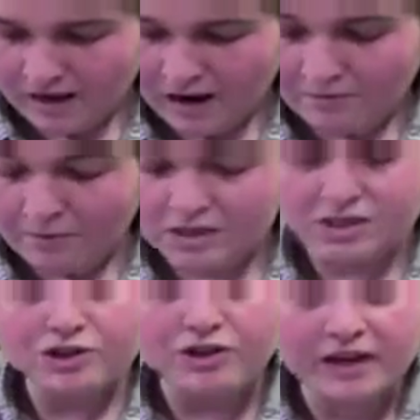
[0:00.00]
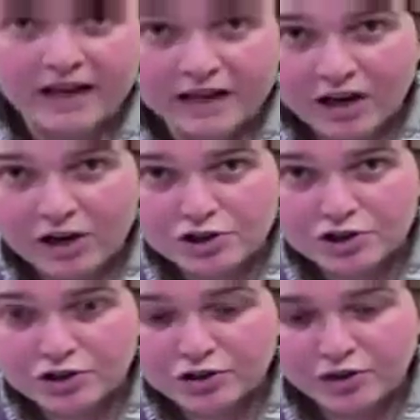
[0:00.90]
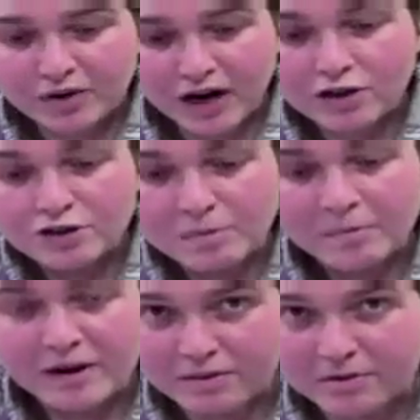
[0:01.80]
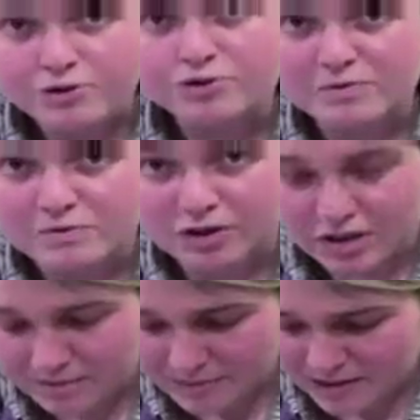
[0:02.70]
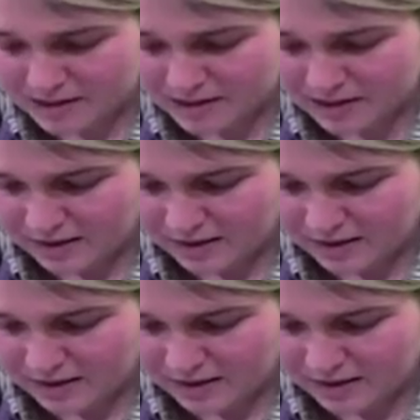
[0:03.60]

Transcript: And whilst it's cooking, I'll show you how to prepare the mushrooms for this pasta.